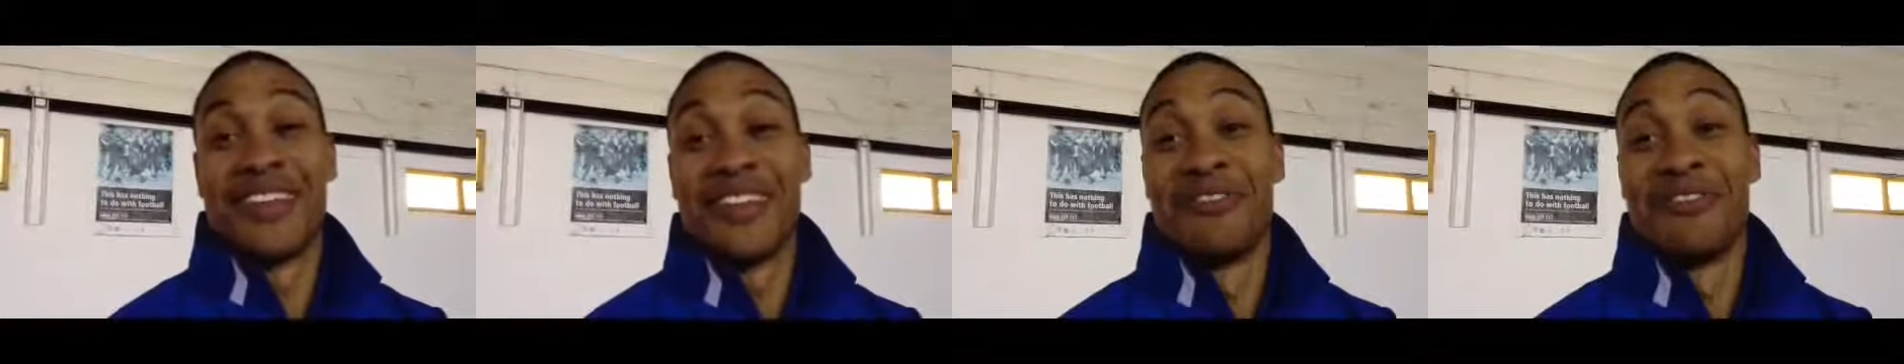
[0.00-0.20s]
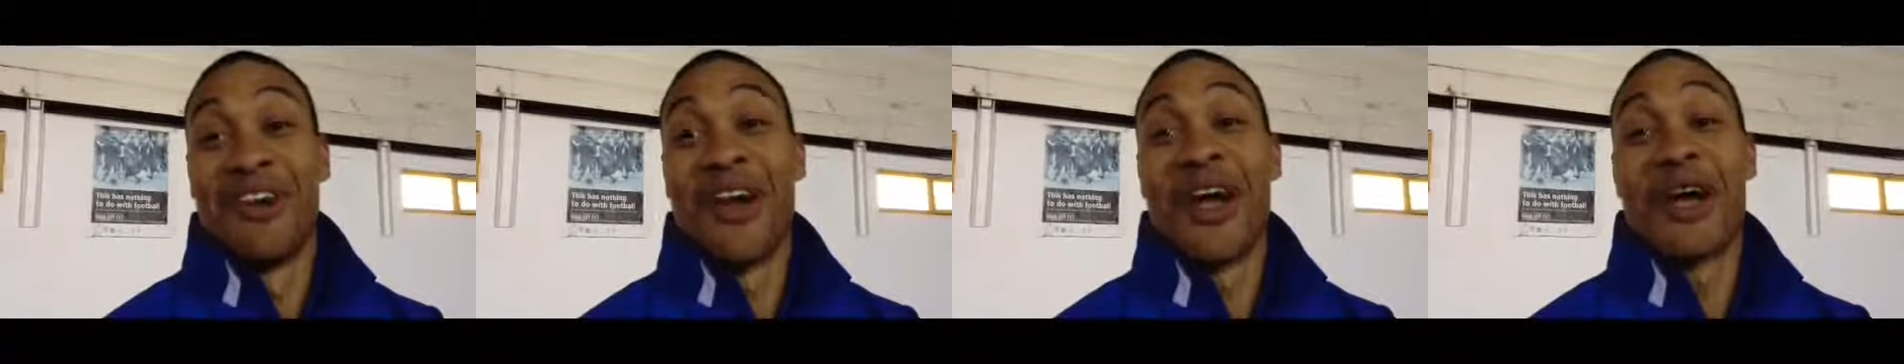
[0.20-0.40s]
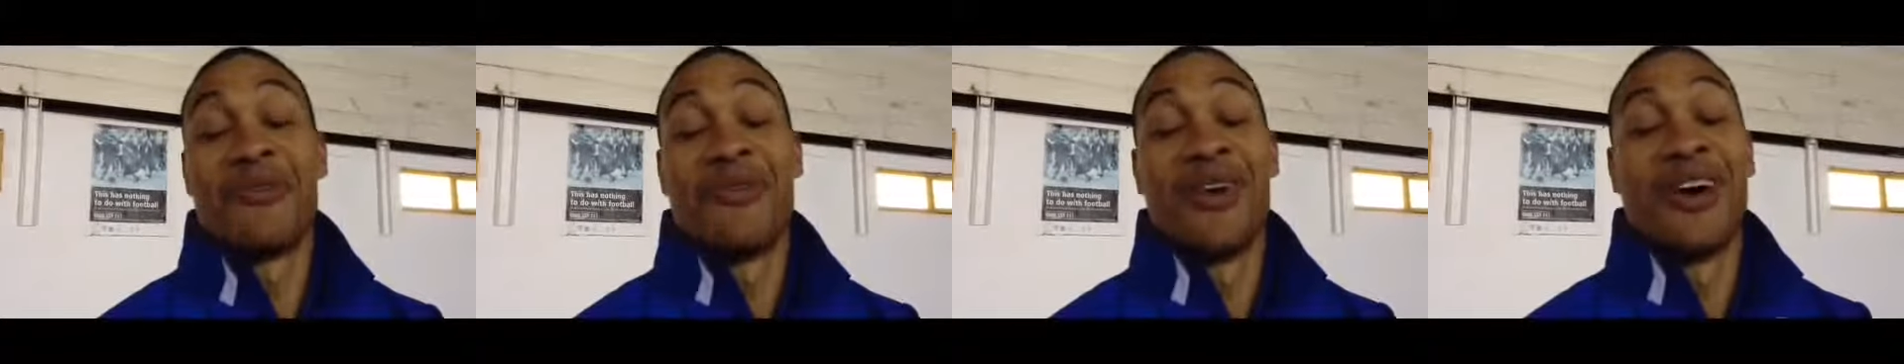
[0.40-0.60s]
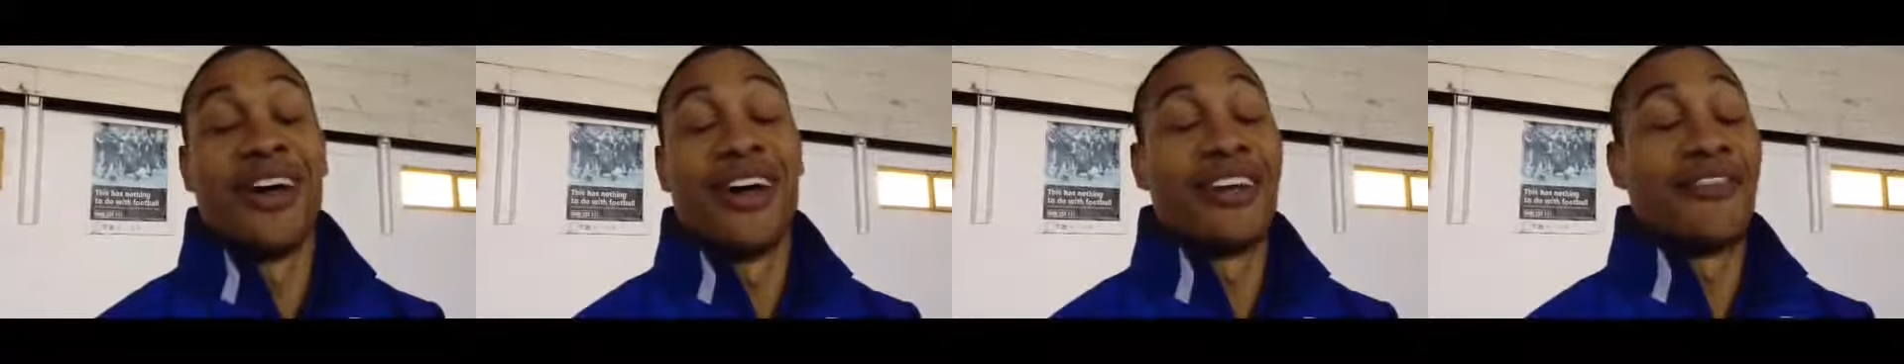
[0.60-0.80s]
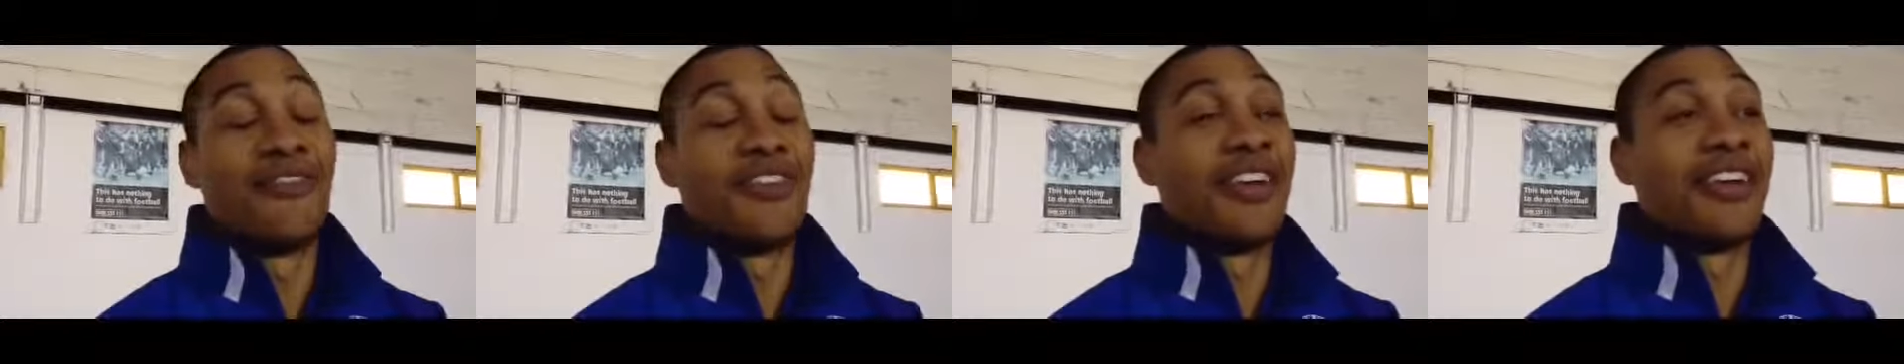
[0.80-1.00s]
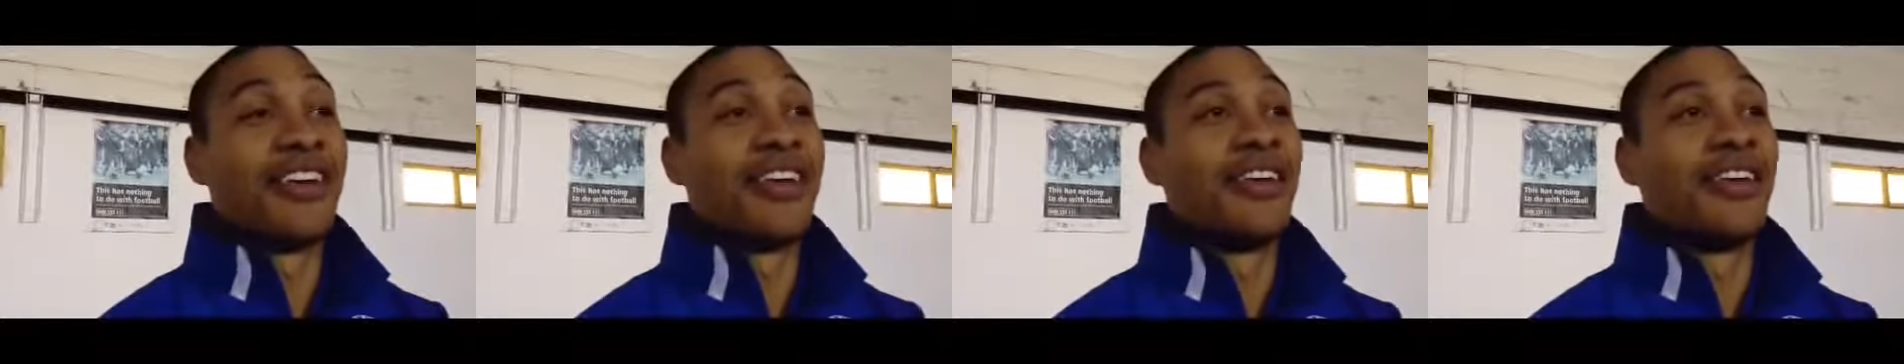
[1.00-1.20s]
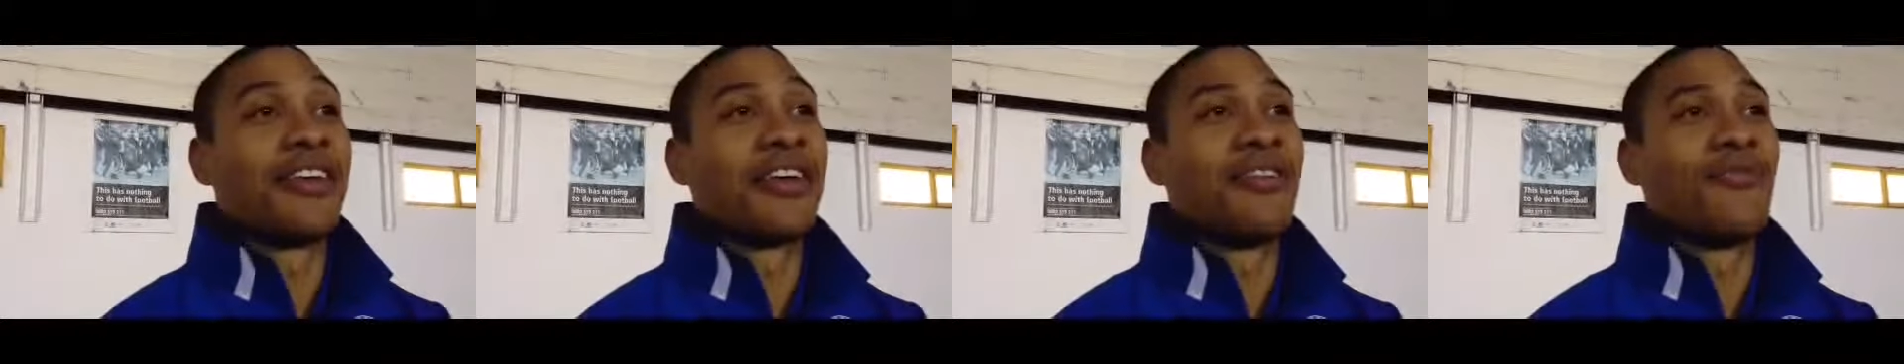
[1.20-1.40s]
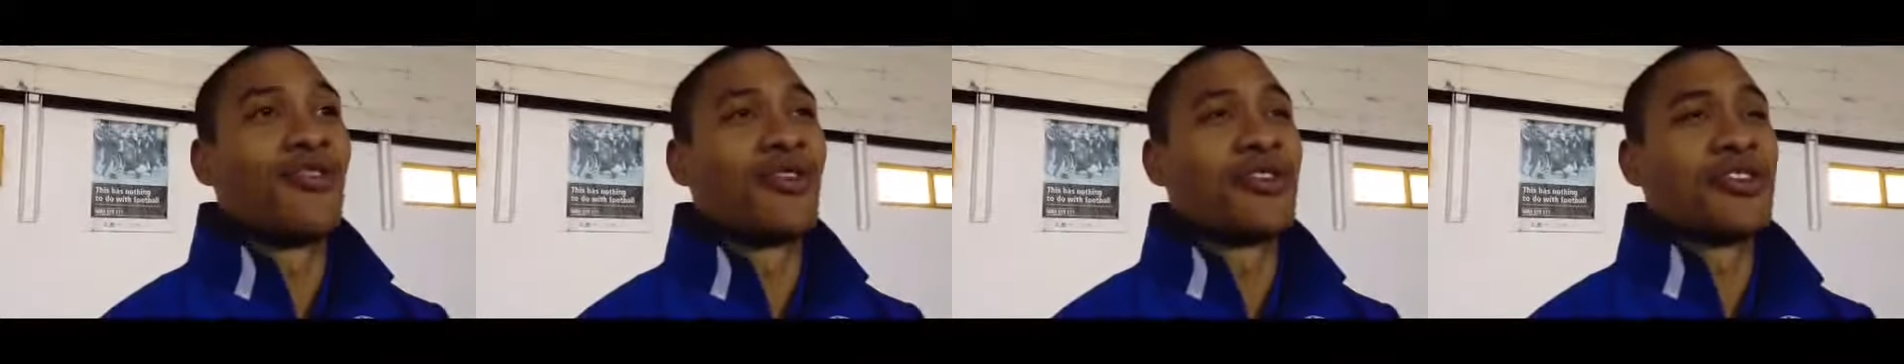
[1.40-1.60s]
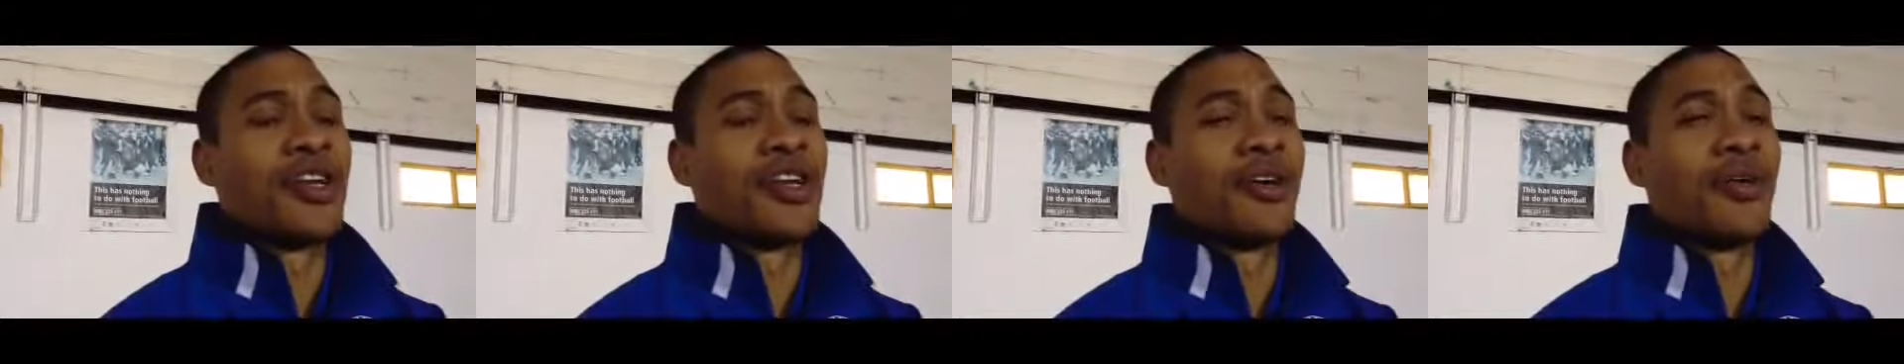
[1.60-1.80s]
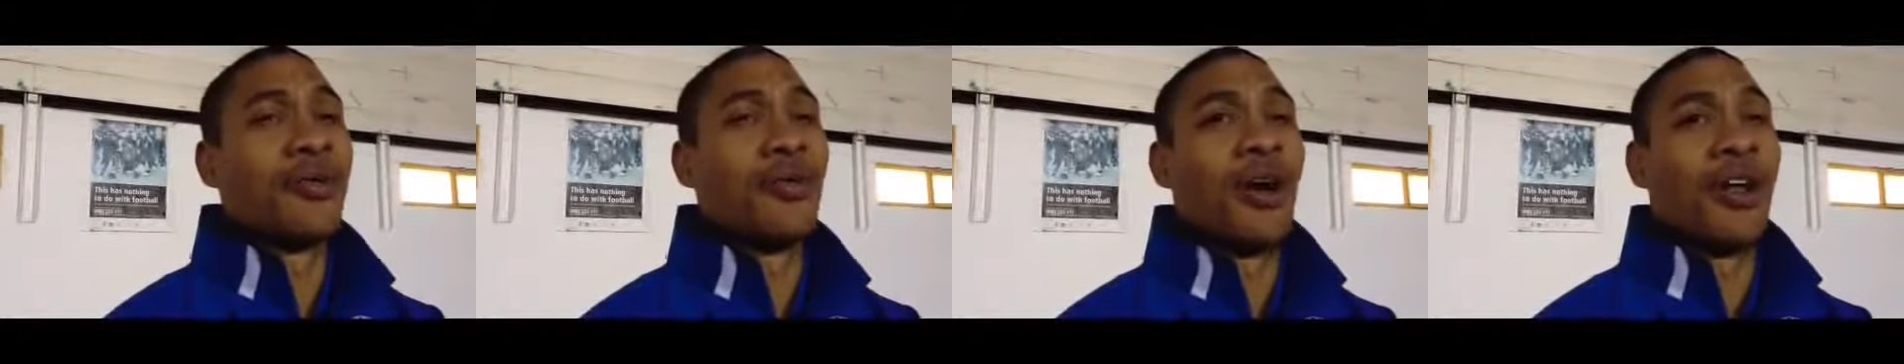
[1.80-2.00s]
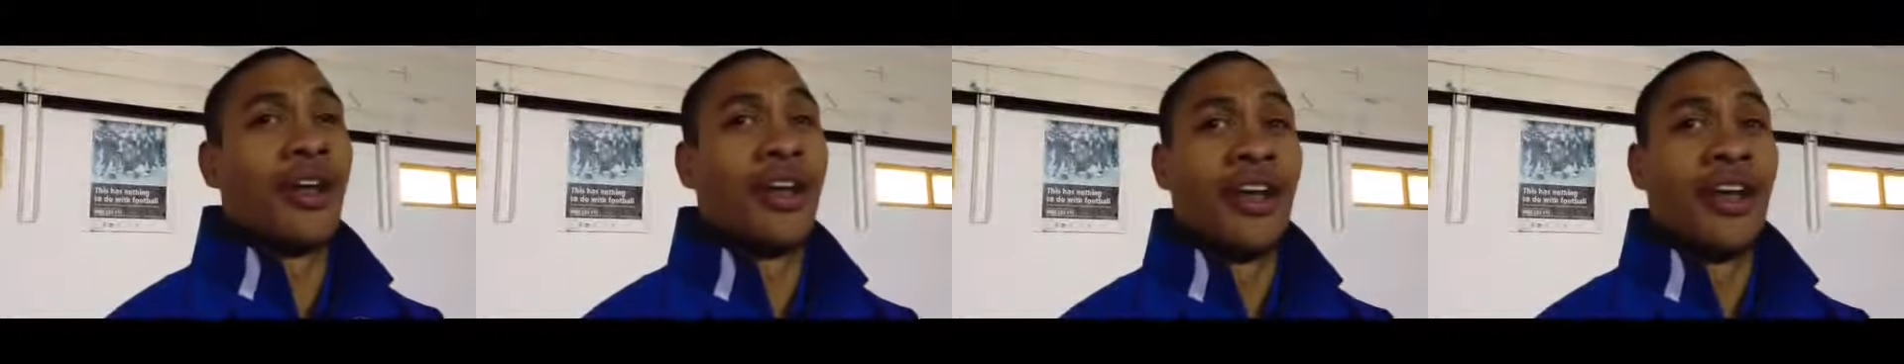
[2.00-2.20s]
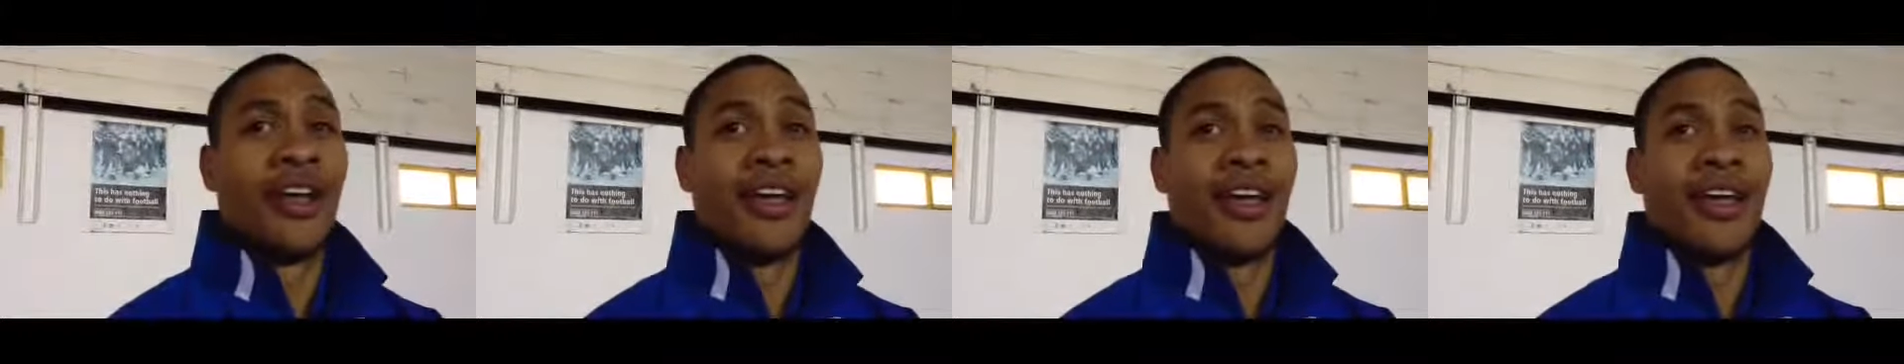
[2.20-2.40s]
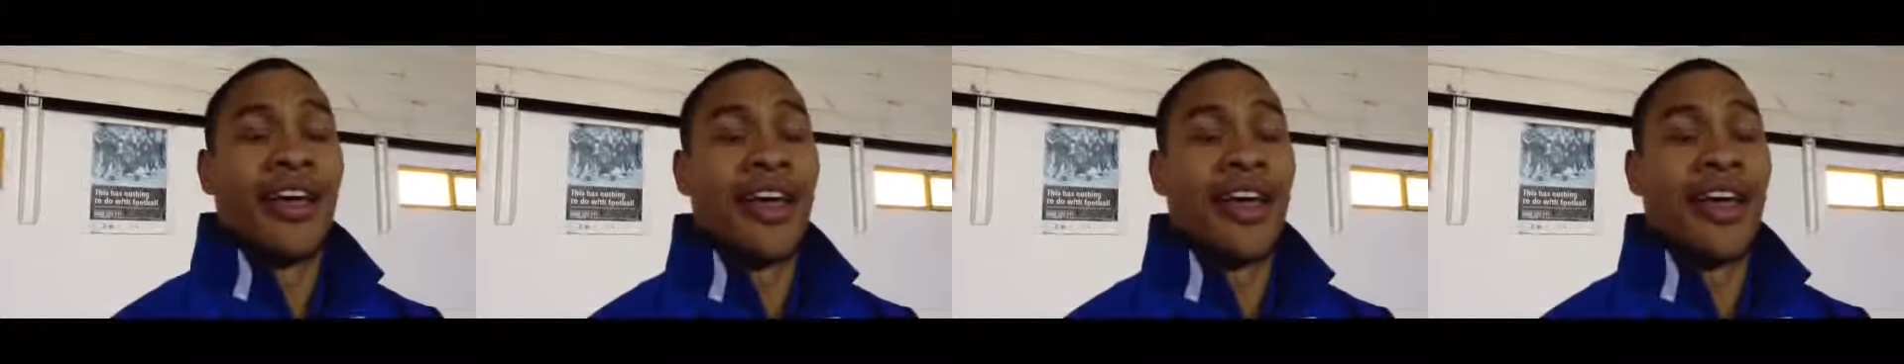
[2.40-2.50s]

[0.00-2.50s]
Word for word: the right word if you're, you're looking for a single one.